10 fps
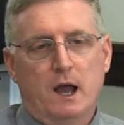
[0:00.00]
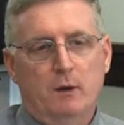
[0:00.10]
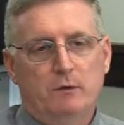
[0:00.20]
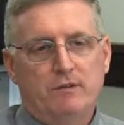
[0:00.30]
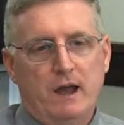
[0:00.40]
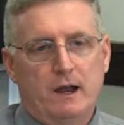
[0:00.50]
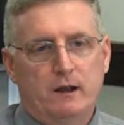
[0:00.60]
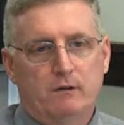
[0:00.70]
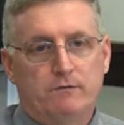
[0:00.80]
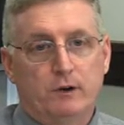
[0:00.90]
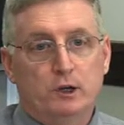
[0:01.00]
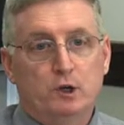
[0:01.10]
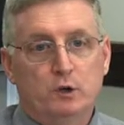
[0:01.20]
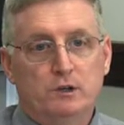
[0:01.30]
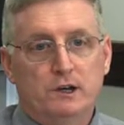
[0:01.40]
We've had a very
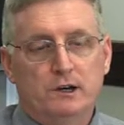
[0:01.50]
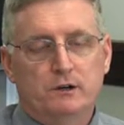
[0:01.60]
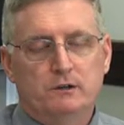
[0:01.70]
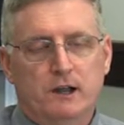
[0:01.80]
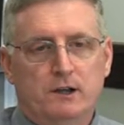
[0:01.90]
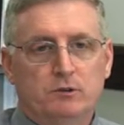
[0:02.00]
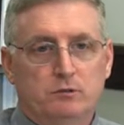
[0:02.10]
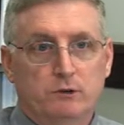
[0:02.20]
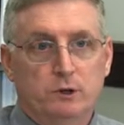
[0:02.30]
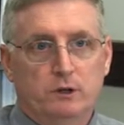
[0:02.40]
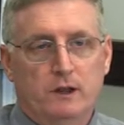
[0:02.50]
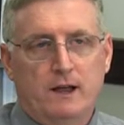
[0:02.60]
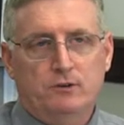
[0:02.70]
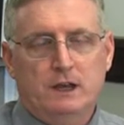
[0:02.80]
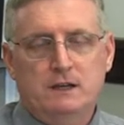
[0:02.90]
good year. The
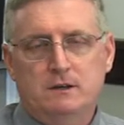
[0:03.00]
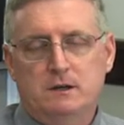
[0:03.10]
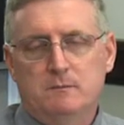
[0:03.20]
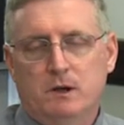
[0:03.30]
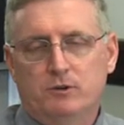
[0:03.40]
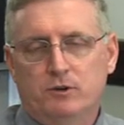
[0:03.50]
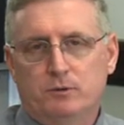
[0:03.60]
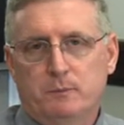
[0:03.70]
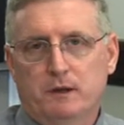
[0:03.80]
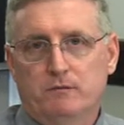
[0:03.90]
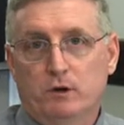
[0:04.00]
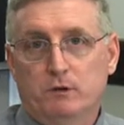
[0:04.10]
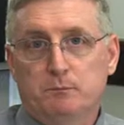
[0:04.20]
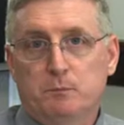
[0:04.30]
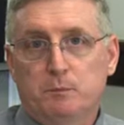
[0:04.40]
last 18 months has been
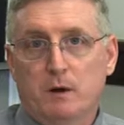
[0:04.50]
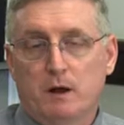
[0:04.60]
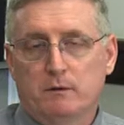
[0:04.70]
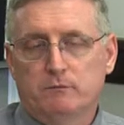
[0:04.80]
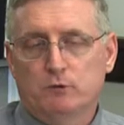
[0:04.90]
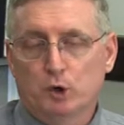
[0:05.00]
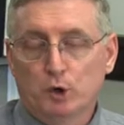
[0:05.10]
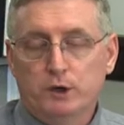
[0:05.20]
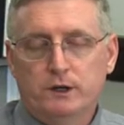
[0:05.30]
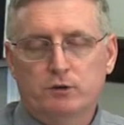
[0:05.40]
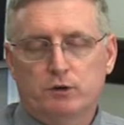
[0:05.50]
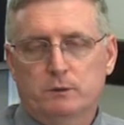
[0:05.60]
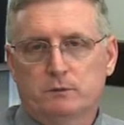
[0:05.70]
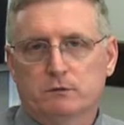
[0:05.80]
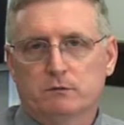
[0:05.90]
very good in
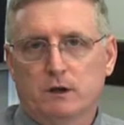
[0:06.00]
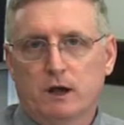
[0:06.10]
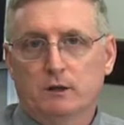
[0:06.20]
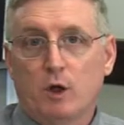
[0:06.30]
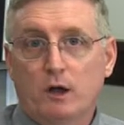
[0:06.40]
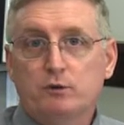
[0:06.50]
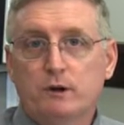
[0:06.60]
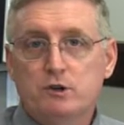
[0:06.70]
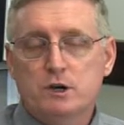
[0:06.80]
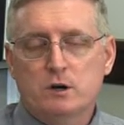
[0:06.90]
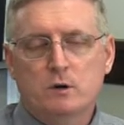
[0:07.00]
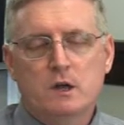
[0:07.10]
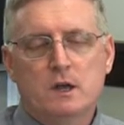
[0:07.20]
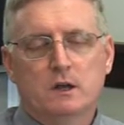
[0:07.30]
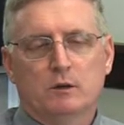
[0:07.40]
terms of loss ratio.
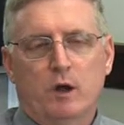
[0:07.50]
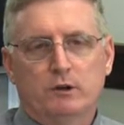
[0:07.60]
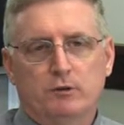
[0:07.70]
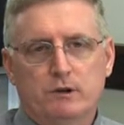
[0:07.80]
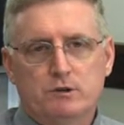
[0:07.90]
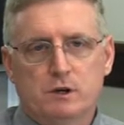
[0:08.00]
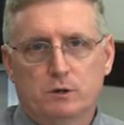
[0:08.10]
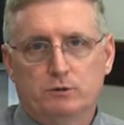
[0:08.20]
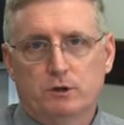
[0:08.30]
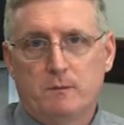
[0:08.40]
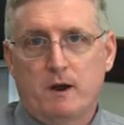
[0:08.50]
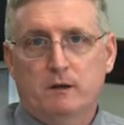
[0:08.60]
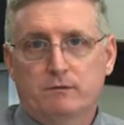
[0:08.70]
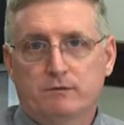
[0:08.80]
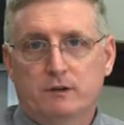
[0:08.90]
Loss ratio is the amount
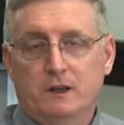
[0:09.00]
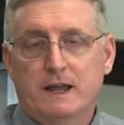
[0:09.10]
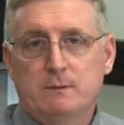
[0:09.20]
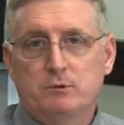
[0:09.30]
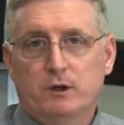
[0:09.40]
of claims